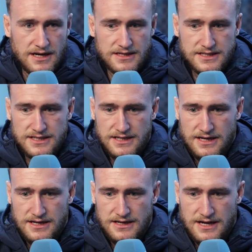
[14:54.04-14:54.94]
as I say,
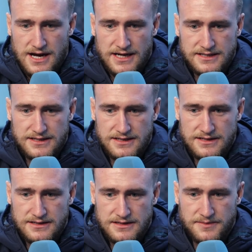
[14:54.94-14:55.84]
I asked to
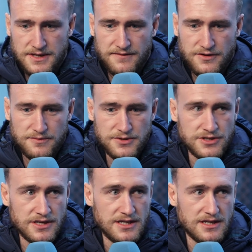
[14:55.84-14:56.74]
be given an
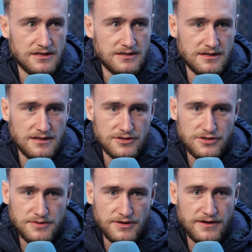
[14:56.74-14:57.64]
opportunity, and
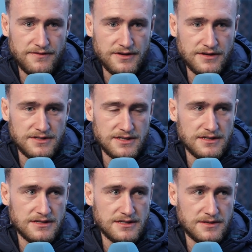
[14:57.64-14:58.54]
extremely grateful now to
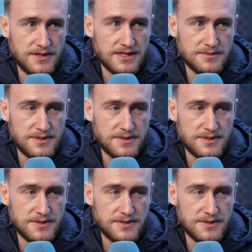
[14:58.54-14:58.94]
be in this